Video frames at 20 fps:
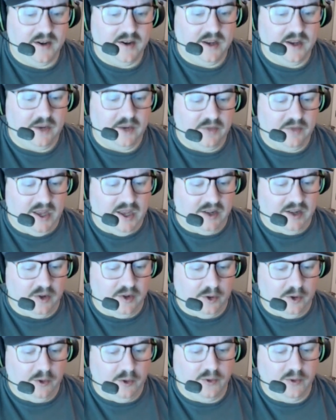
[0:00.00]
if they
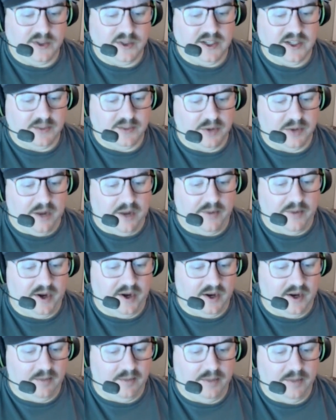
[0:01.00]
lose, he's probably
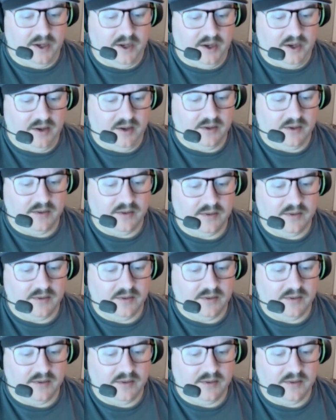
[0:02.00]
going to be.